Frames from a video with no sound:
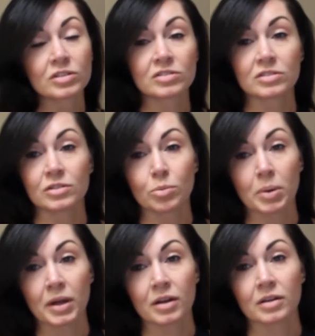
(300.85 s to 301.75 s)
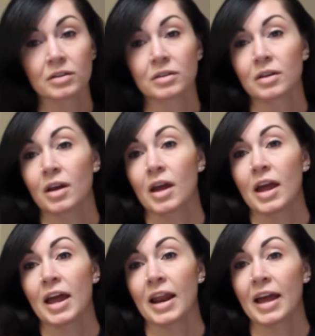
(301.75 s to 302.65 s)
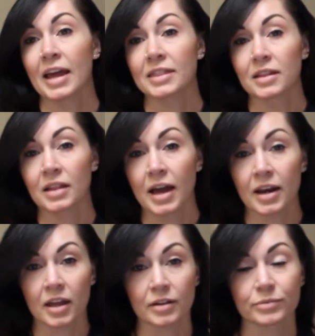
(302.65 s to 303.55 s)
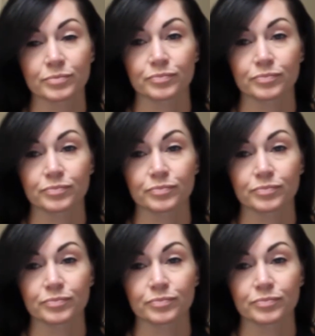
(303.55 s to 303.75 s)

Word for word: stupid. And I hate the lighting.